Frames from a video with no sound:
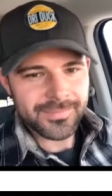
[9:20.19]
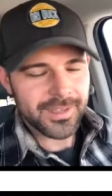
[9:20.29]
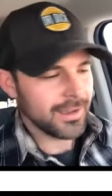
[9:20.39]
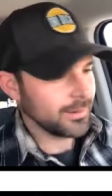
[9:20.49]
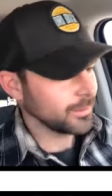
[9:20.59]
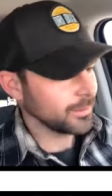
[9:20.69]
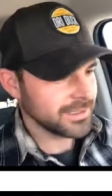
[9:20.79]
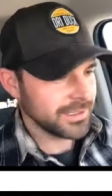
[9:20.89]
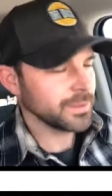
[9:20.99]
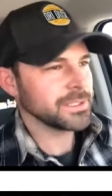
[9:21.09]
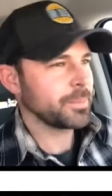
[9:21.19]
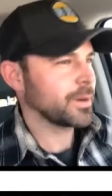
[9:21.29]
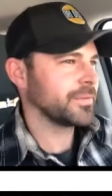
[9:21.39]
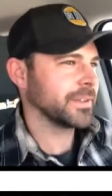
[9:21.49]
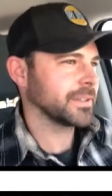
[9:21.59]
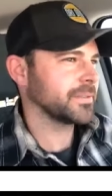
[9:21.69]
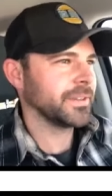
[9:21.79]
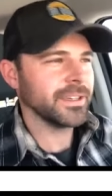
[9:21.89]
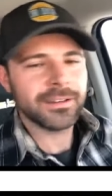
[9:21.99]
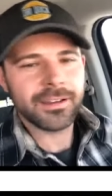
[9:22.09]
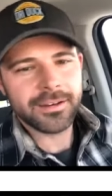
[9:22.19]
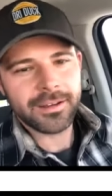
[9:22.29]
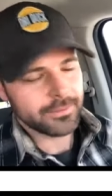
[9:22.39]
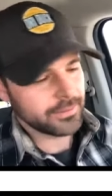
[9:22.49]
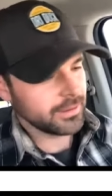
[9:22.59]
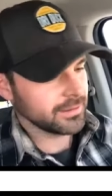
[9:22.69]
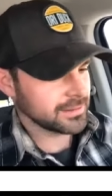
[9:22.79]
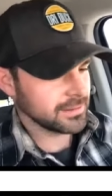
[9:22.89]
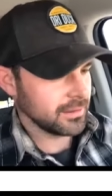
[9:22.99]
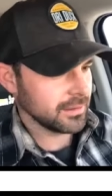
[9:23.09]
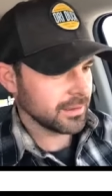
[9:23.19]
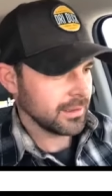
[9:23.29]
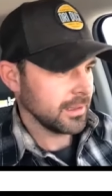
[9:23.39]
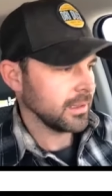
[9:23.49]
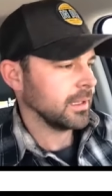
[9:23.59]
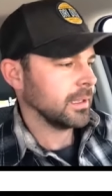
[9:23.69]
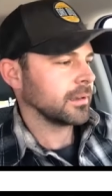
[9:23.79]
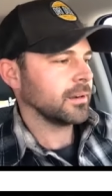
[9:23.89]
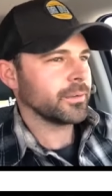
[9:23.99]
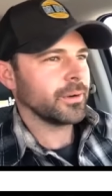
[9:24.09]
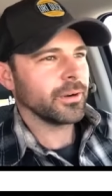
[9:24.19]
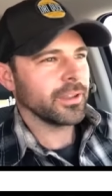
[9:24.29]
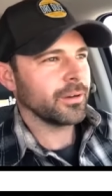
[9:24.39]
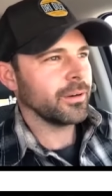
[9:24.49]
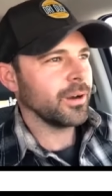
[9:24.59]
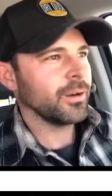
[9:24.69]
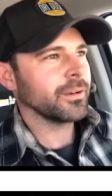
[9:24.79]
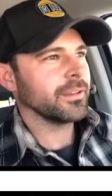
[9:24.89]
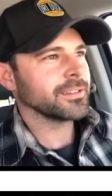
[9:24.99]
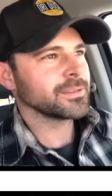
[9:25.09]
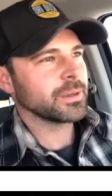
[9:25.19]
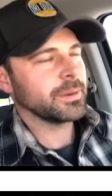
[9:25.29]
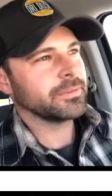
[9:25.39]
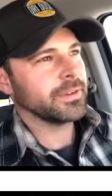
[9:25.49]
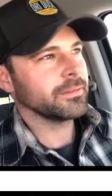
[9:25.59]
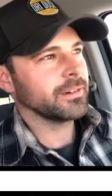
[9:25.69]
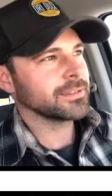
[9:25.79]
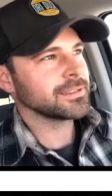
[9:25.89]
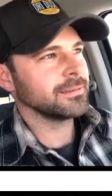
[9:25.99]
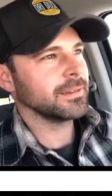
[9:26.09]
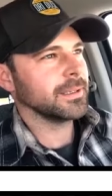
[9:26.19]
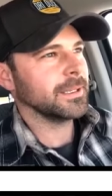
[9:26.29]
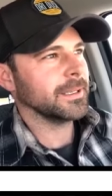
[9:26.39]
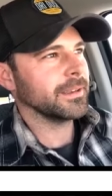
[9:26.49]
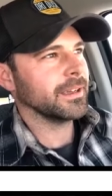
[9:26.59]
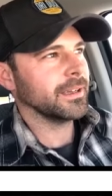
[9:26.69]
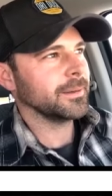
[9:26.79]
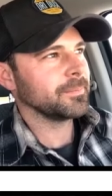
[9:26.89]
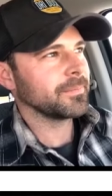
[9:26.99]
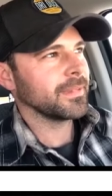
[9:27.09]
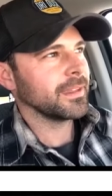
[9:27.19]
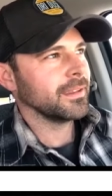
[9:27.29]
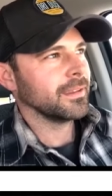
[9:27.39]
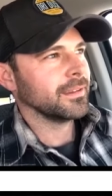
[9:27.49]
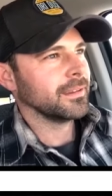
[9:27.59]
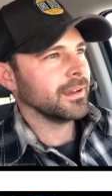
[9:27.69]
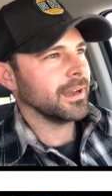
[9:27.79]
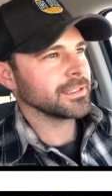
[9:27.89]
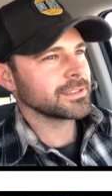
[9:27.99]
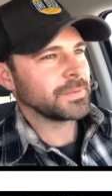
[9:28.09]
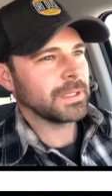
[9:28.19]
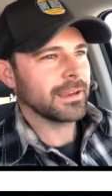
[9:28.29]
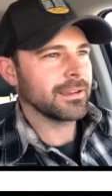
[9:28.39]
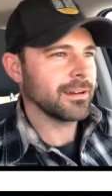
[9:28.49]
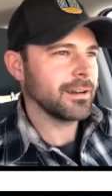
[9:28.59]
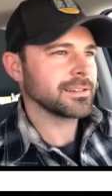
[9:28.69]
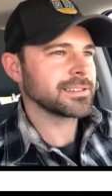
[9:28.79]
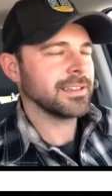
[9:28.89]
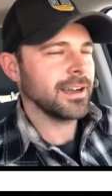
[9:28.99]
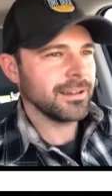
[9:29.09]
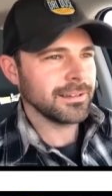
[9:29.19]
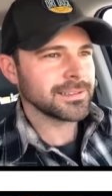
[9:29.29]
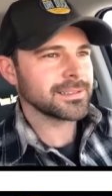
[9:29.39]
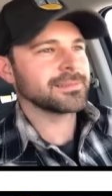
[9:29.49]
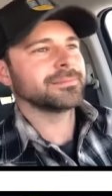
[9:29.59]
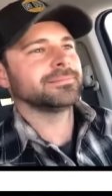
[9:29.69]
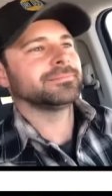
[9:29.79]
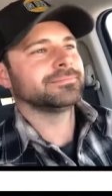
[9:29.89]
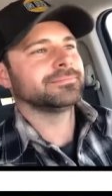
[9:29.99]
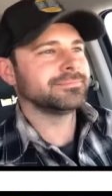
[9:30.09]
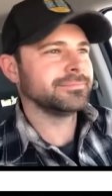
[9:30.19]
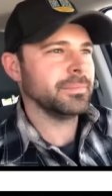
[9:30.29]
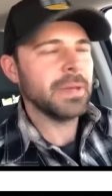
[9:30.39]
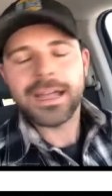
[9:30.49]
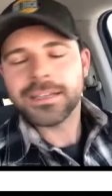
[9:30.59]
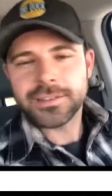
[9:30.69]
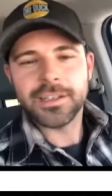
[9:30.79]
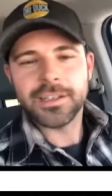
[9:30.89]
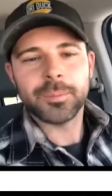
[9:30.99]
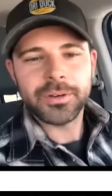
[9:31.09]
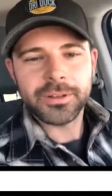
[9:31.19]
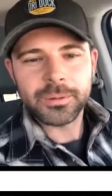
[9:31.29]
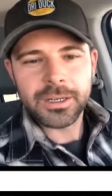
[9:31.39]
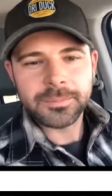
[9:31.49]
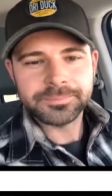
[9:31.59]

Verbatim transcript: Yeah, it was it was a perfect fit. I'd, I'd written a song called Rodeo Road, and it's one of my favorites. And uh, I just feel like our, our styles matched up really well.